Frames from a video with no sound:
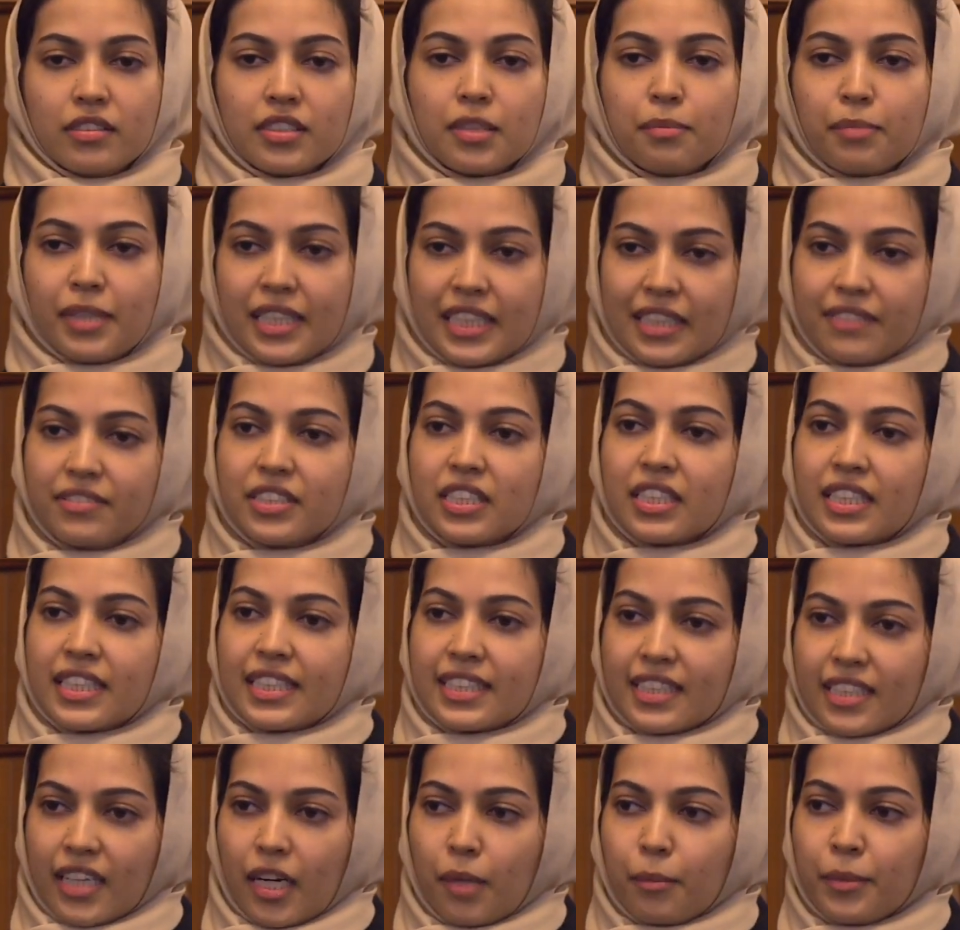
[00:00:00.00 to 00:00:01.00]
the believer
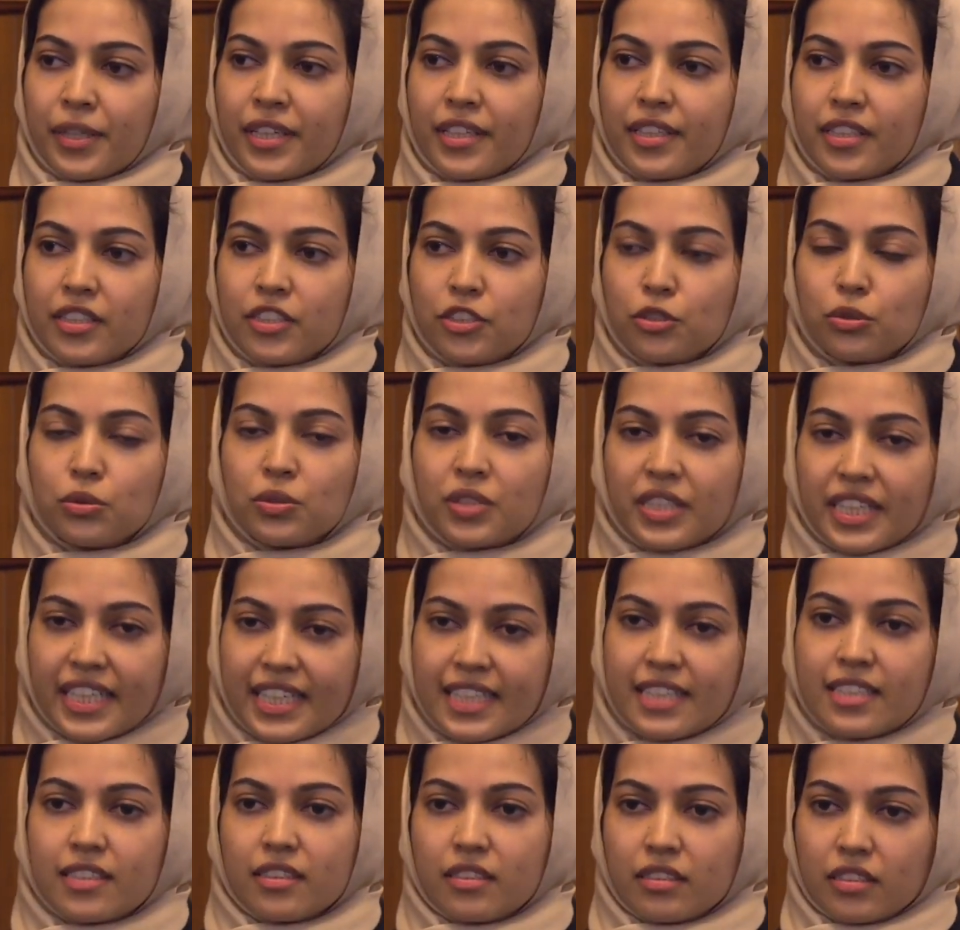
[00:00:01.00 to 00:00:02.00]
can come here to
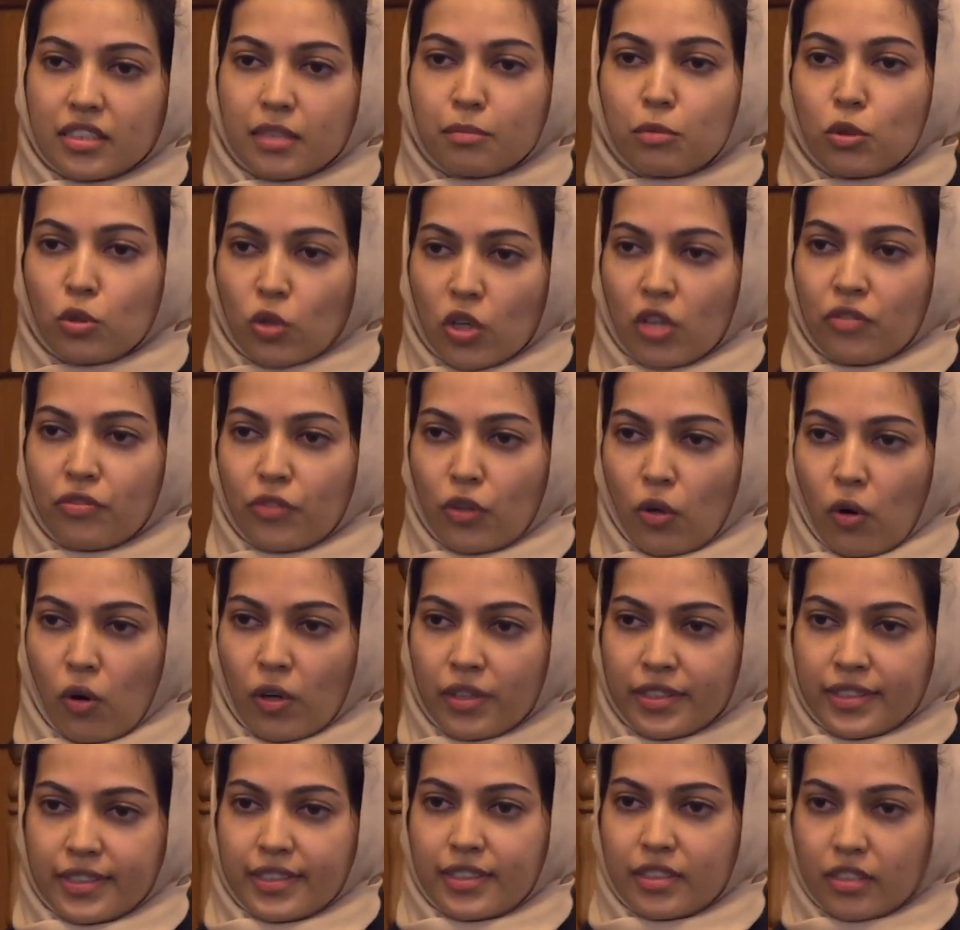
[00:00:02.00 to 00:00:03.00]
read the book of
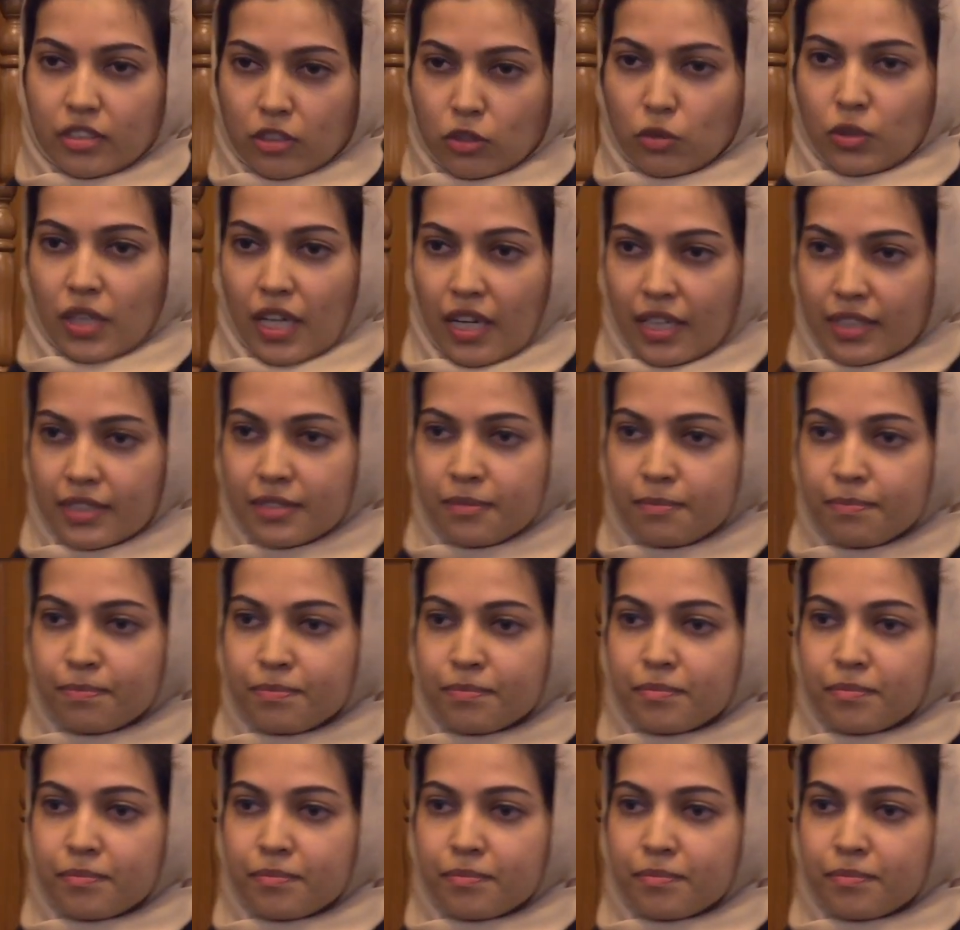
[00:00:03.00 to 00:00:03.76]
God, the Quran.